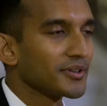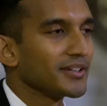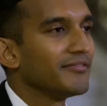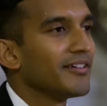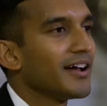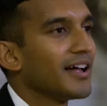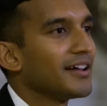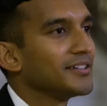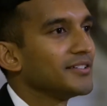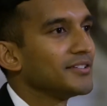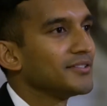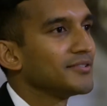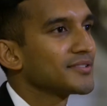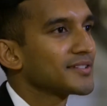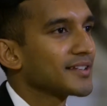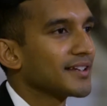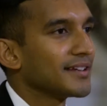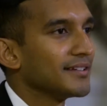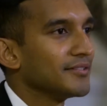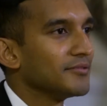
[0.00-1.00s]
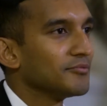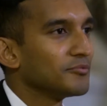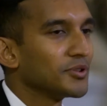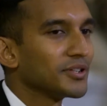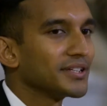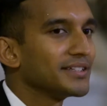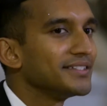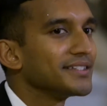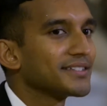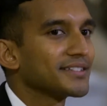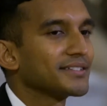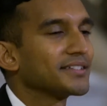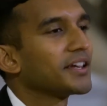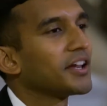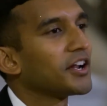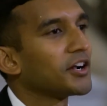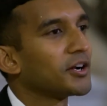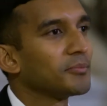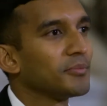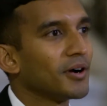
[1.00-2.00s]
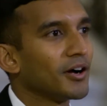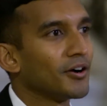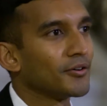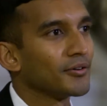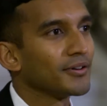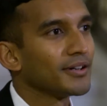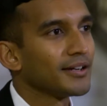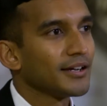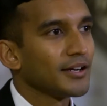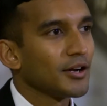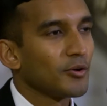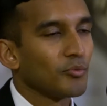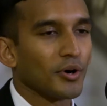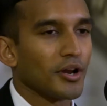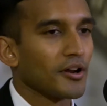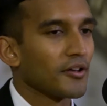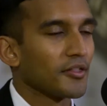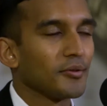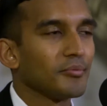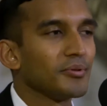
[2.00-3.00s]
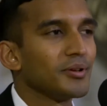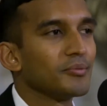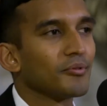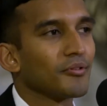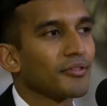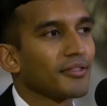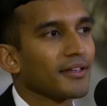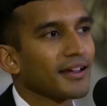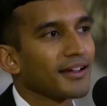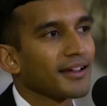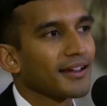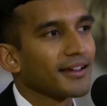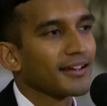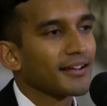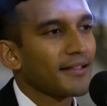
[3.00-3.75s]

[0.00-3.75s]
what he values, and really doesn't care about what other people think.